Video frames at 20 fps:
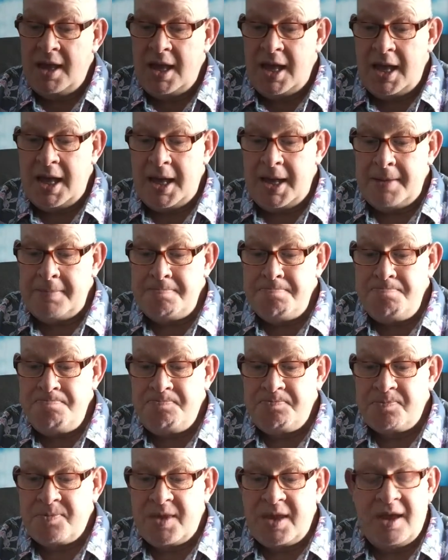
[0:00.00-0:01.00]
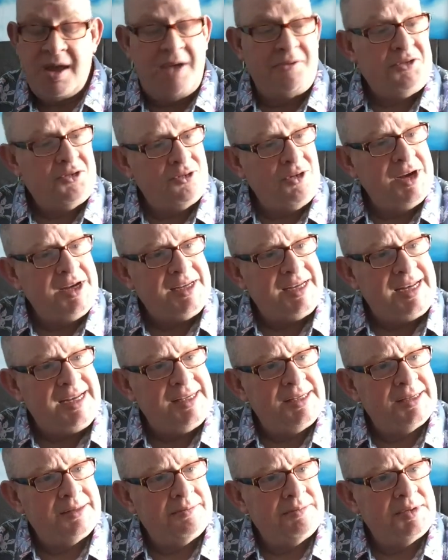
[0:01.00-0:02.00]
I've tried
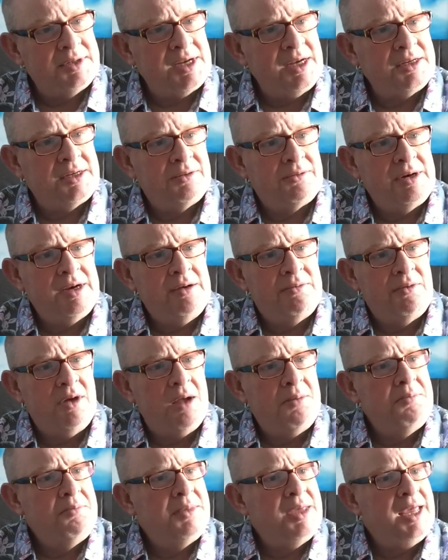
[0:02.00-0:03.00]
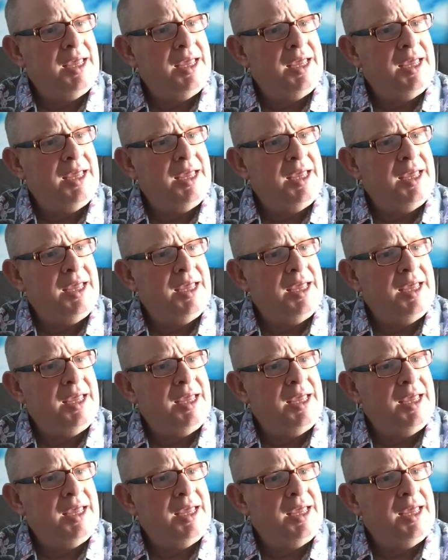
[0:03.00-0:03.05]
this Santeria Rum